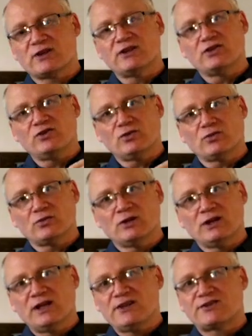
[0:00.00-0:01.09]
sending you.
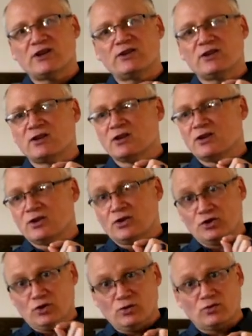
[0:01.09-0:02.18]
He's sending
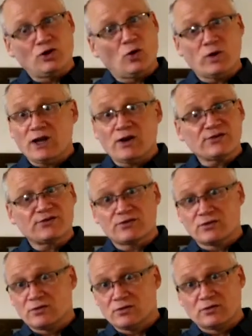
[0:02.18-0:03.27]
you, no one
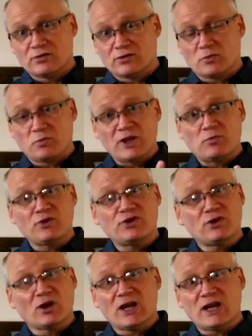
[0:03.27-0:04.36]
else the people in
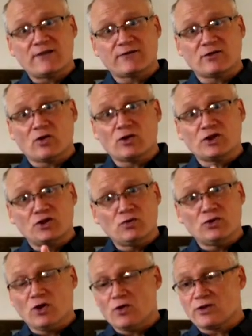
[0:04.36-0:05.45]
your life that only
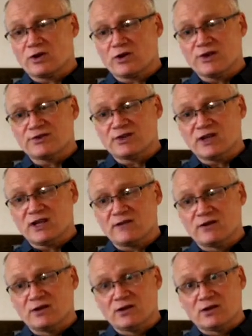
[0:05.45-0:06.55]
you know that are
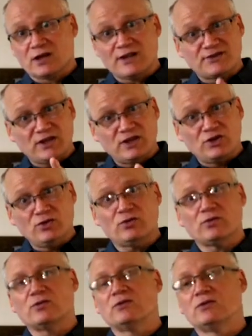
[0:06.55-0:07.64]
unsaved, God's sending
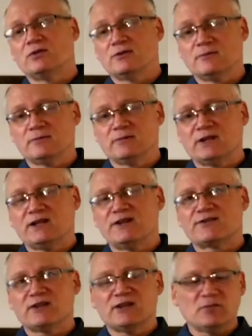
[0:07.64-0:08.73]
you.
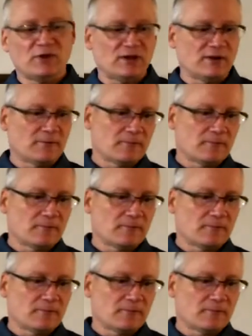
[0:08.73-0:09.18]
He's sending me.